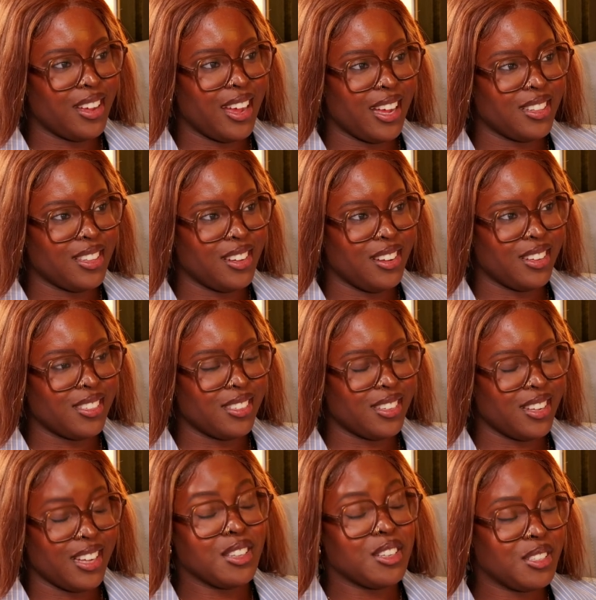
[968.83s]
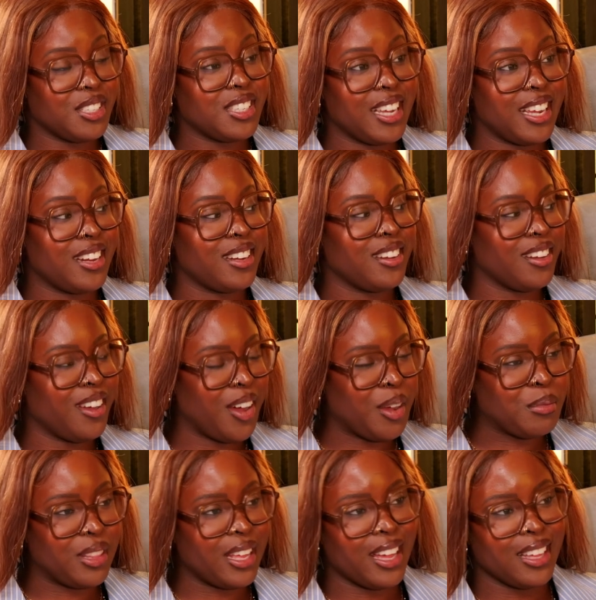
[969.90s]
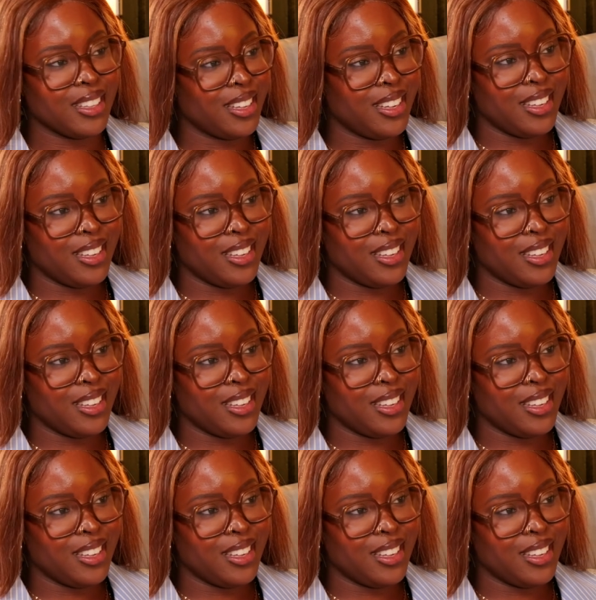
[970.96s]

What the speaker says: and the scene up there?